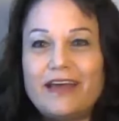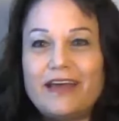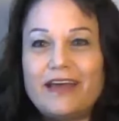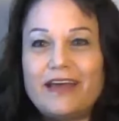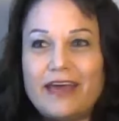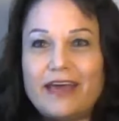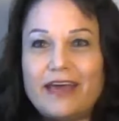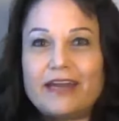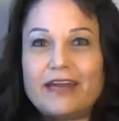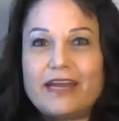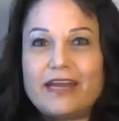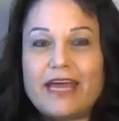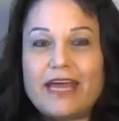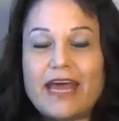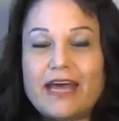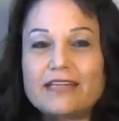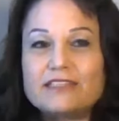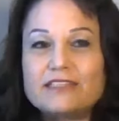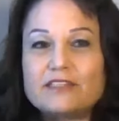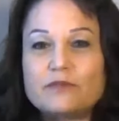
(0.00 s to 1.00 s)
And he
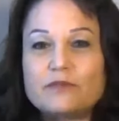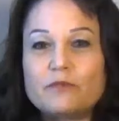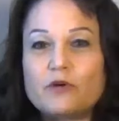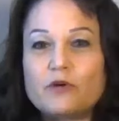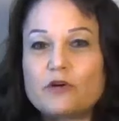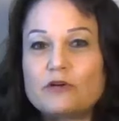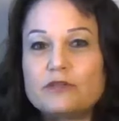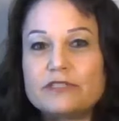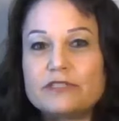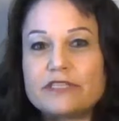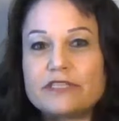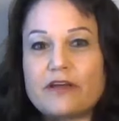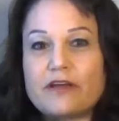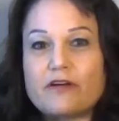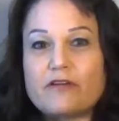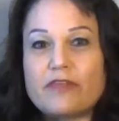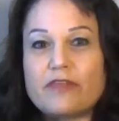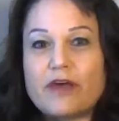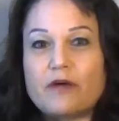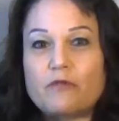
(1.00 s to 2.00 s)
had some girls
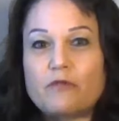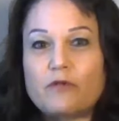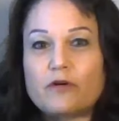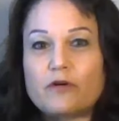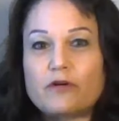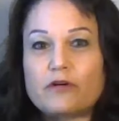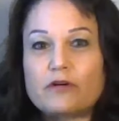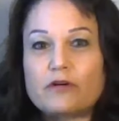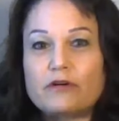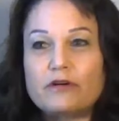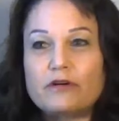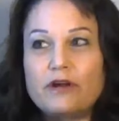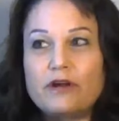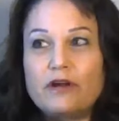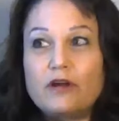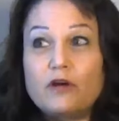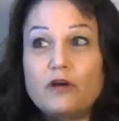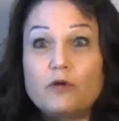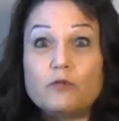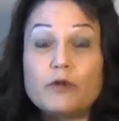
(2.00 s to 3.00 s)
there that were
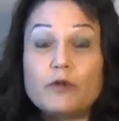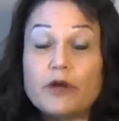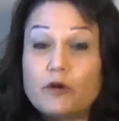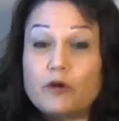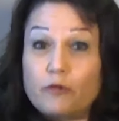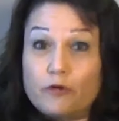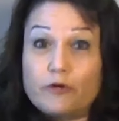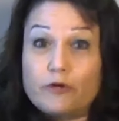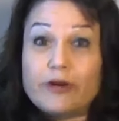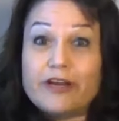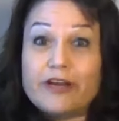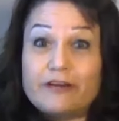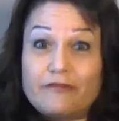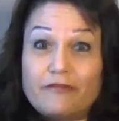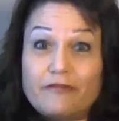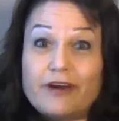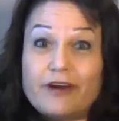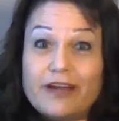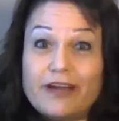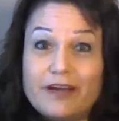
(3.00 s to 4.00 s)
recruiting
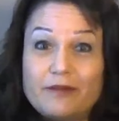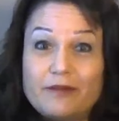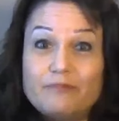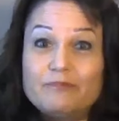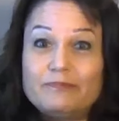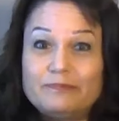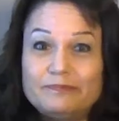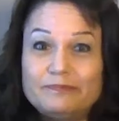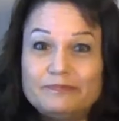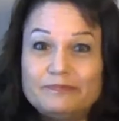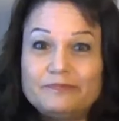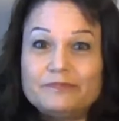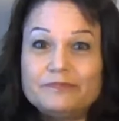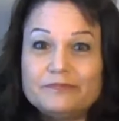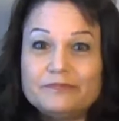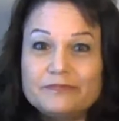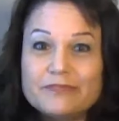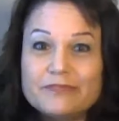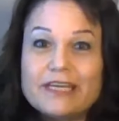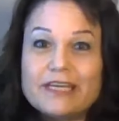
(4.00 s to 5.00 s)
for him.
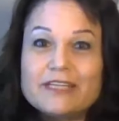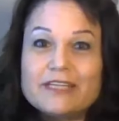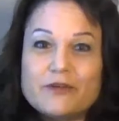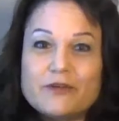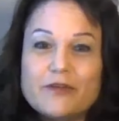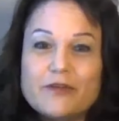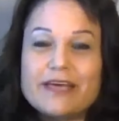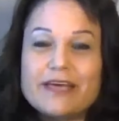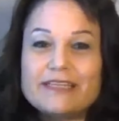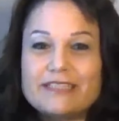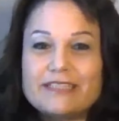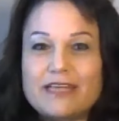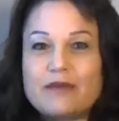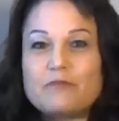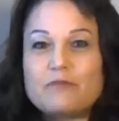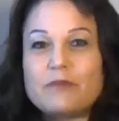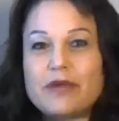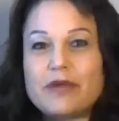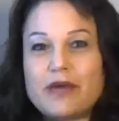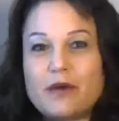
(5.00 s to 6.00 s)
So they
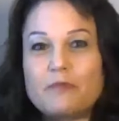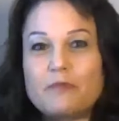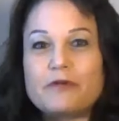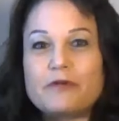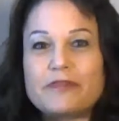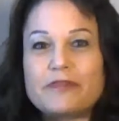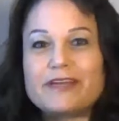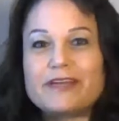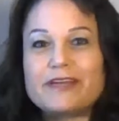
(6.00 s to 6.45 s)
set me up with